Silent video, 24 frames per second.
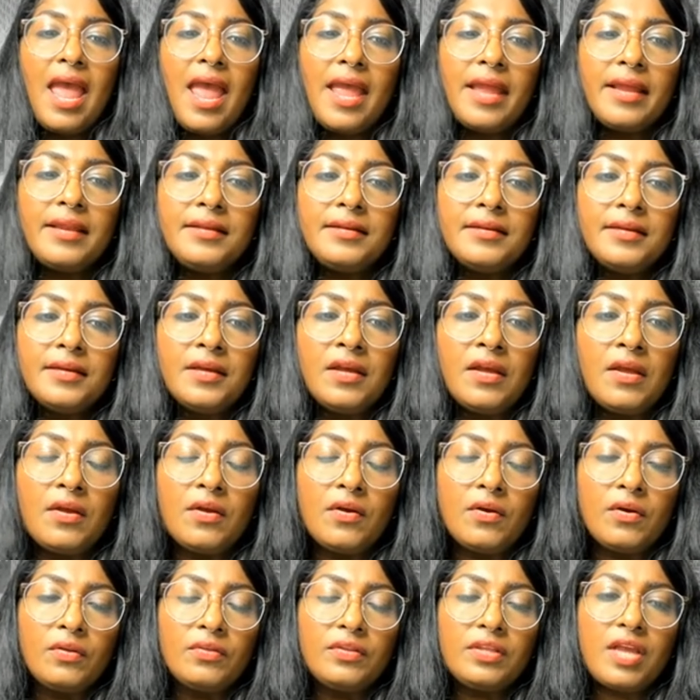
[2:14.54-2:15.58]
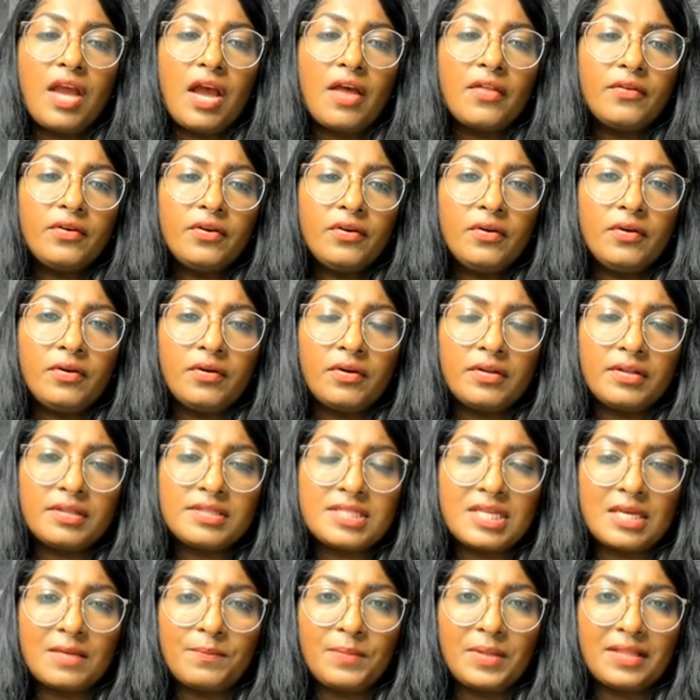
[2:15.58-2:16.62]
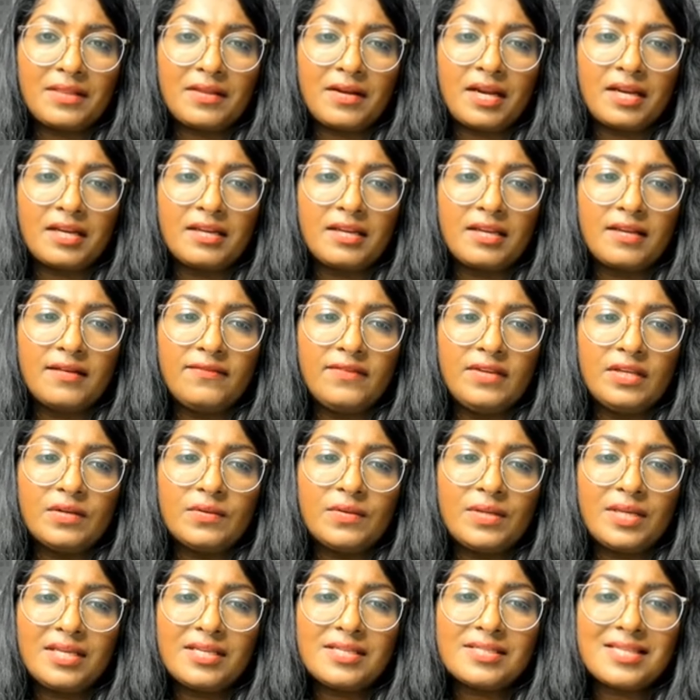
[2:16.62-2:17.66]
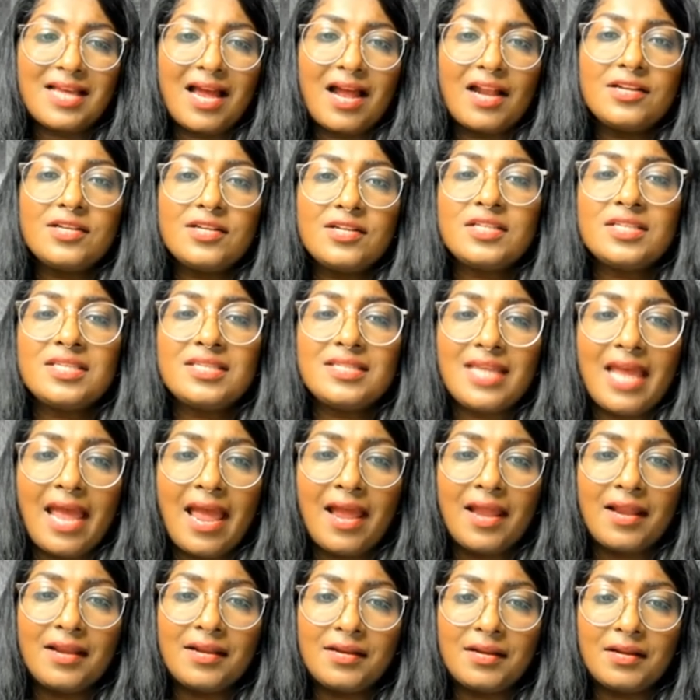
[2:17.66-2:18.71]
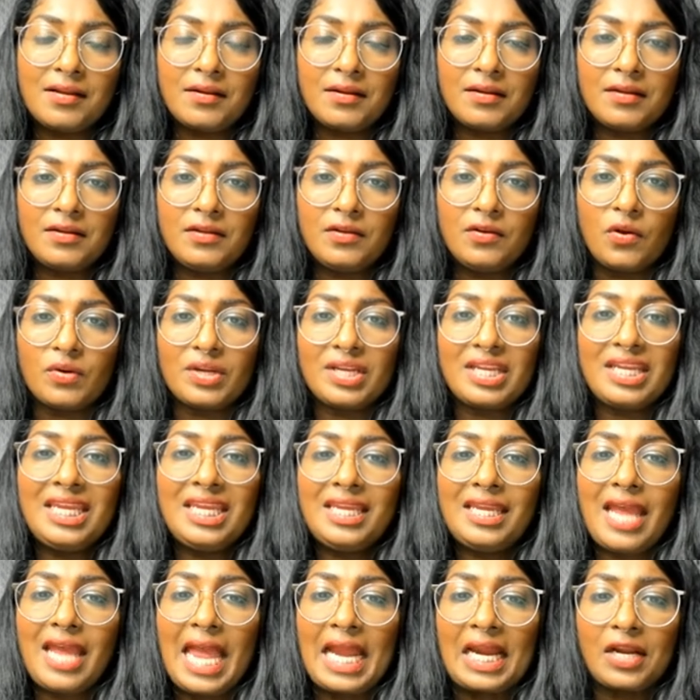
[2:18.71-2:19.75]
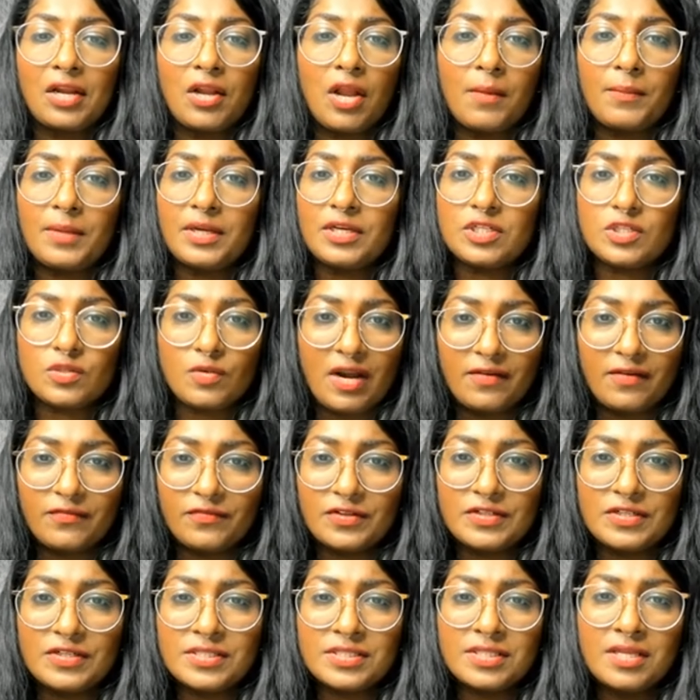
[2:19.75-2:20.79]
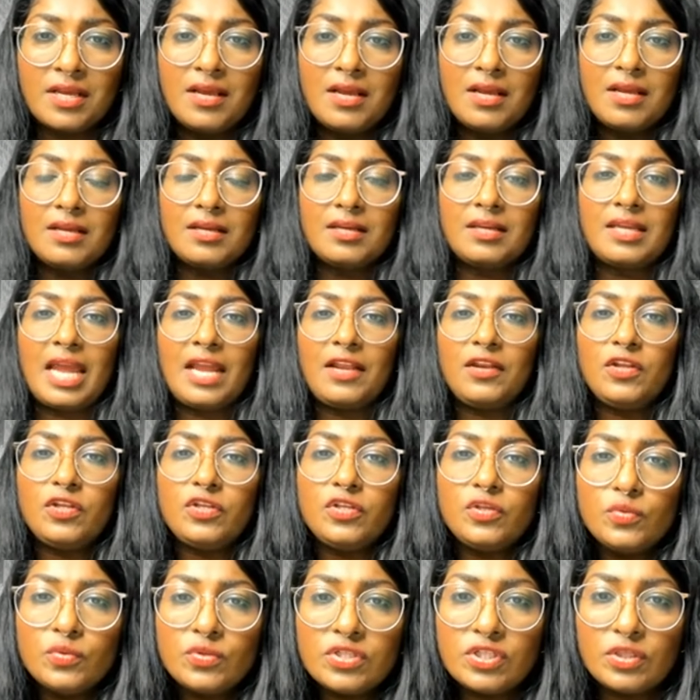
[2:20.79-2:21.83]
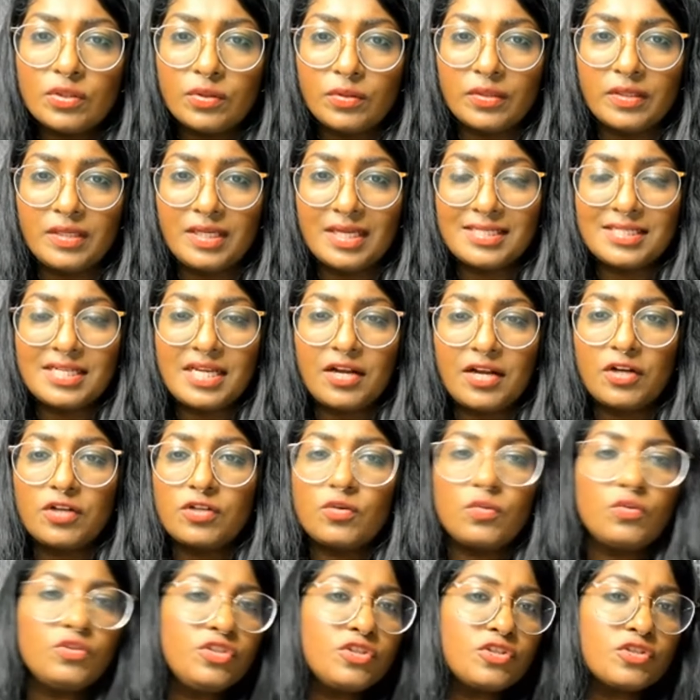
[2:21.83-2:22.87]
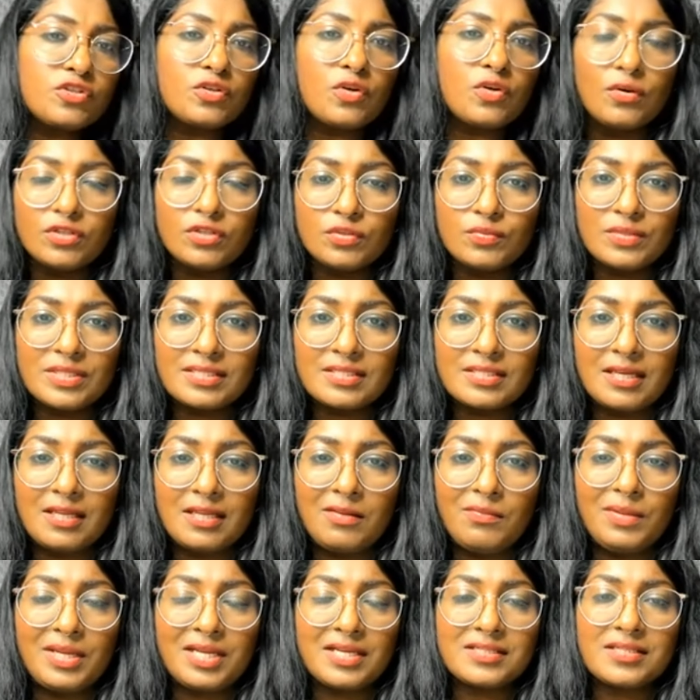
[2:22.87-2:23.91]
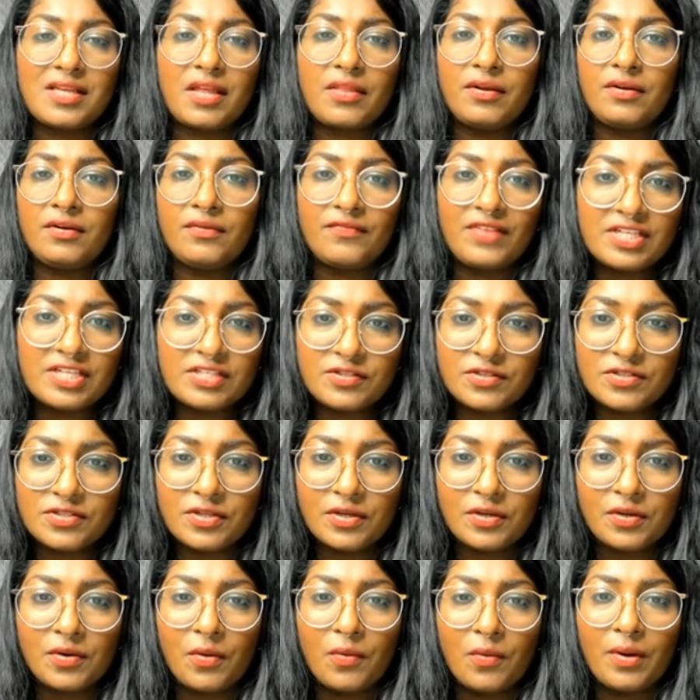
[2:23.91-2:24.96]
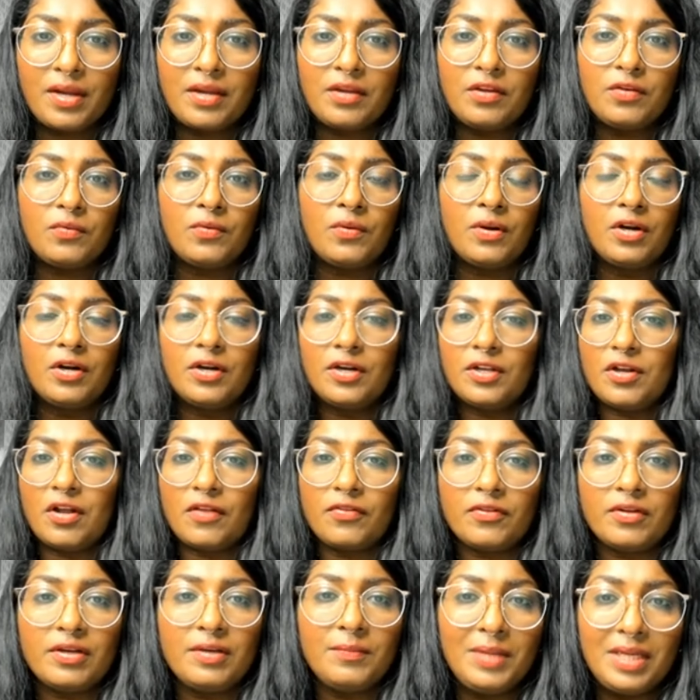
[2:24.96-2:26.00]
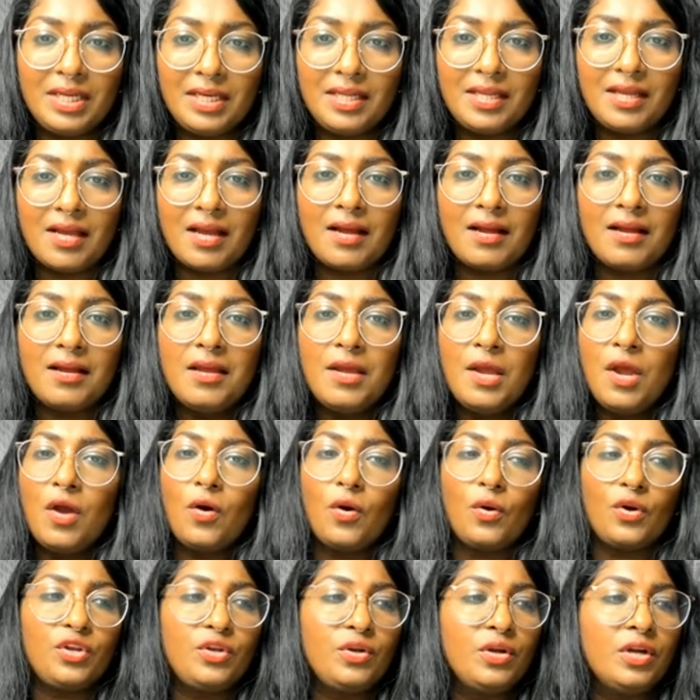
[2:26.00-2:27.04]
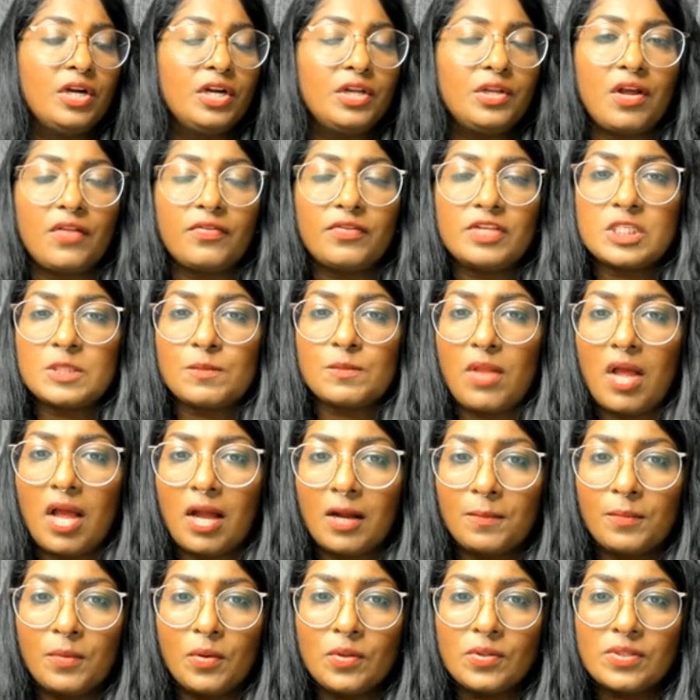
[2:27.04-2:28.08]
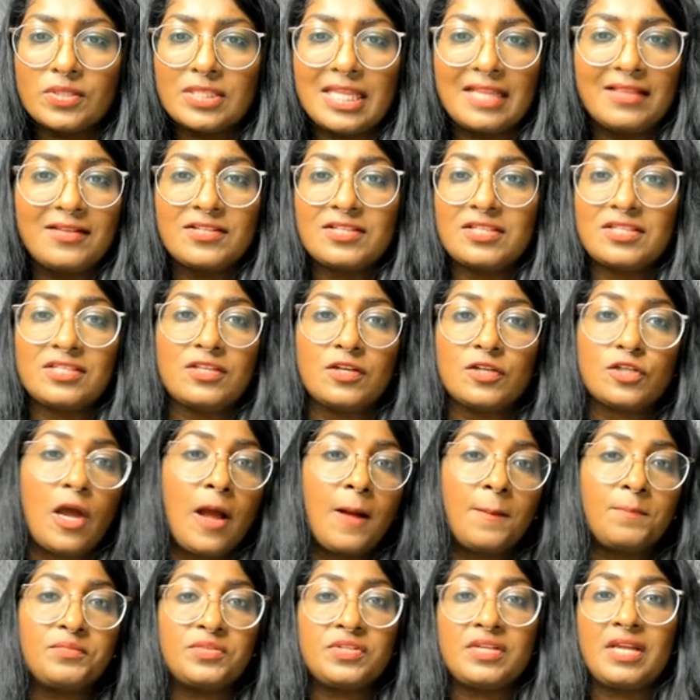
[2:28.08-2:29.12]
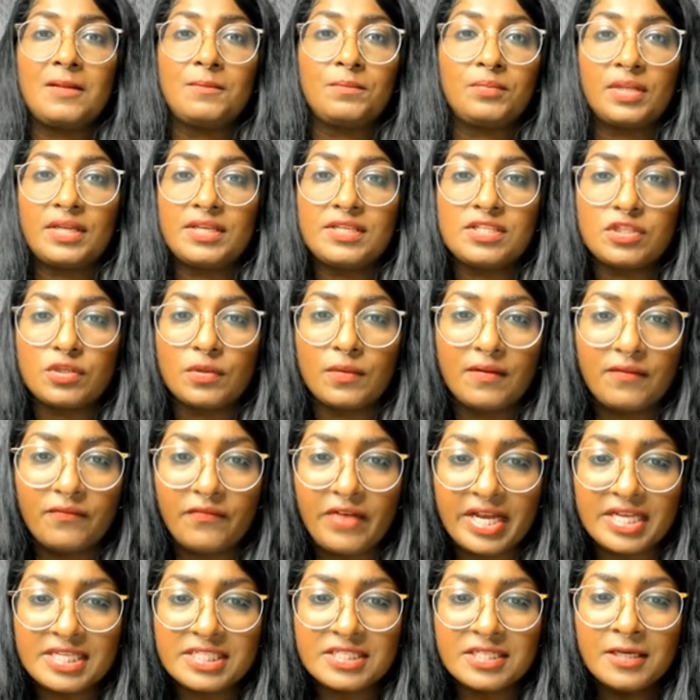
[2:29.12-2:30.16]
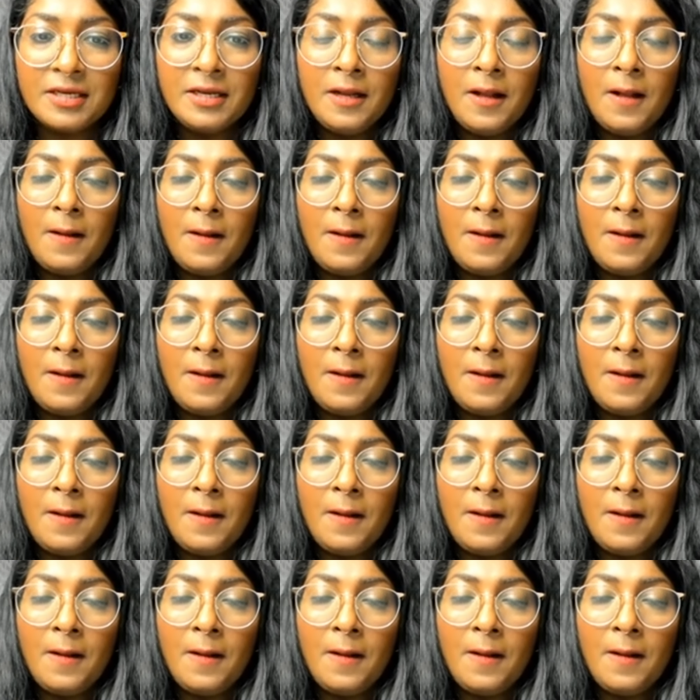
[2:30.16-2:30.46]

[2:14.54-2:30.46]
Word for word: And the other tidbit that I can give you is understand, you know, key economic drivers. Get used to looking at data. Don't just go to a city because other investors are going. You heard it on the media or you heard it on this blog post that this is the top 10 place to invest.